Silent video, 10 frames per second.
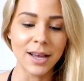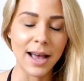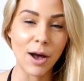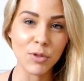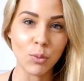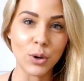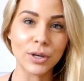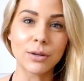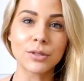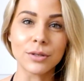how the
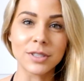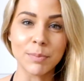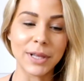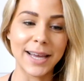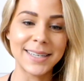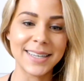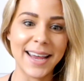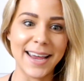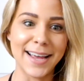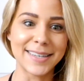workouts are split,
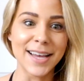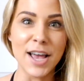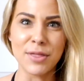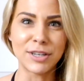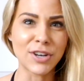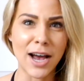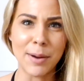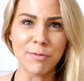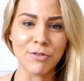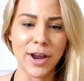and the
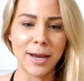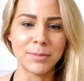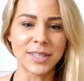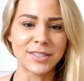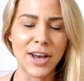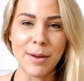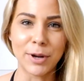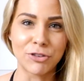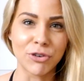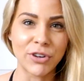time frames and time
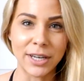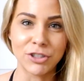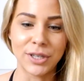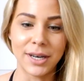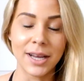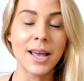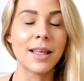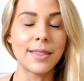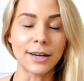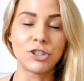under tension
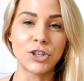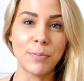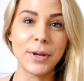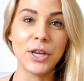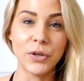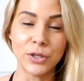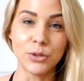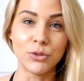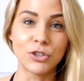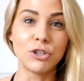that should be
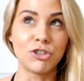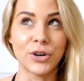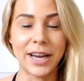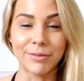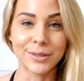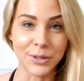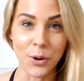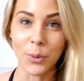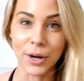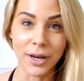used during every
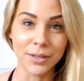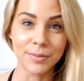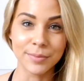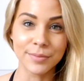single workout.